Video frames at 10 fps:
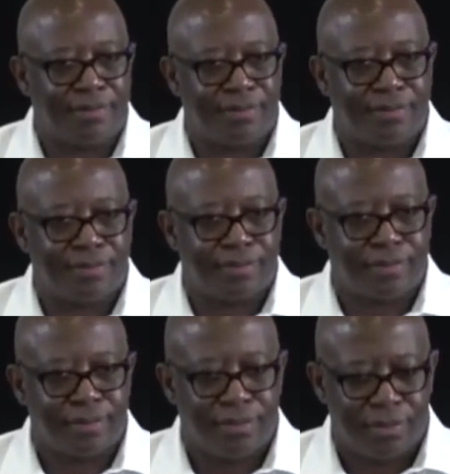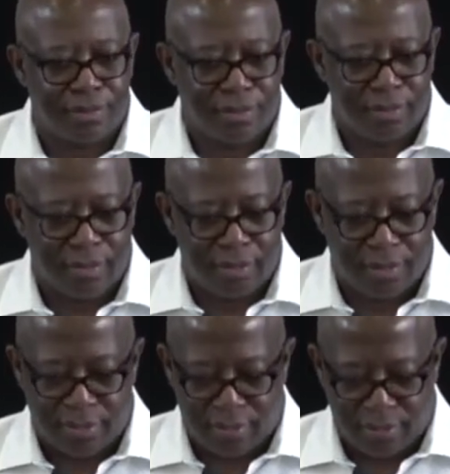
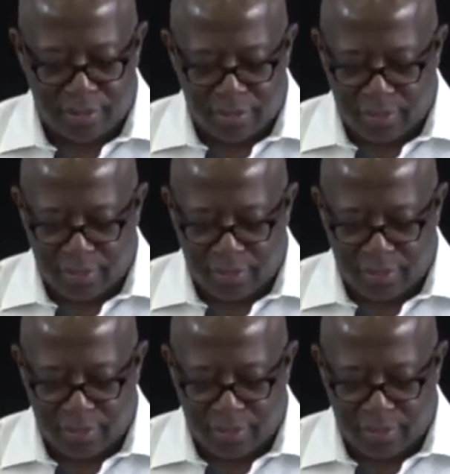(silence)